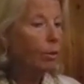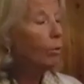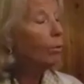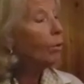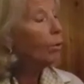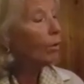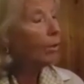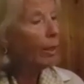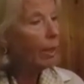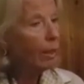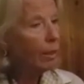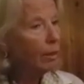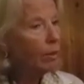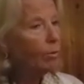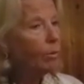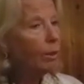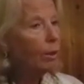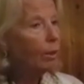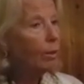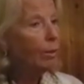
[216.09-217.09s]
and to
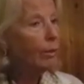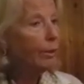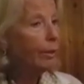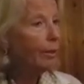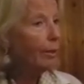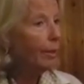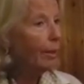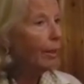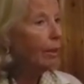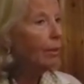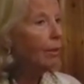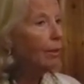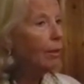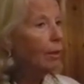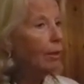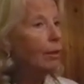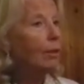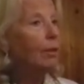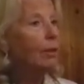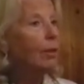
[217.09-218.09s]
connect with all the
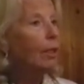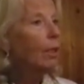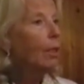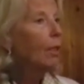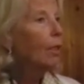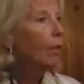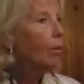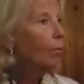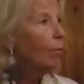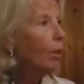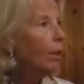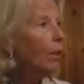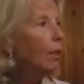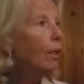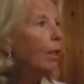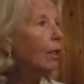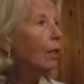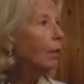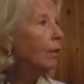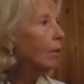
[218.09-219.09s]
centers
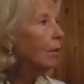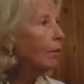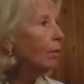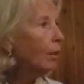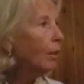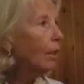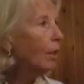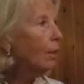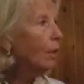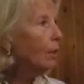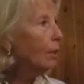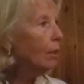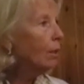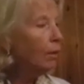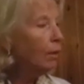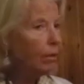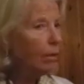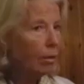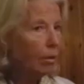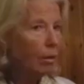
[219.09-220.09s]
where Agni Yoga
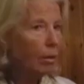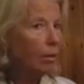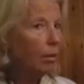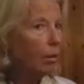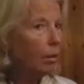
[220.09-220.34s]
is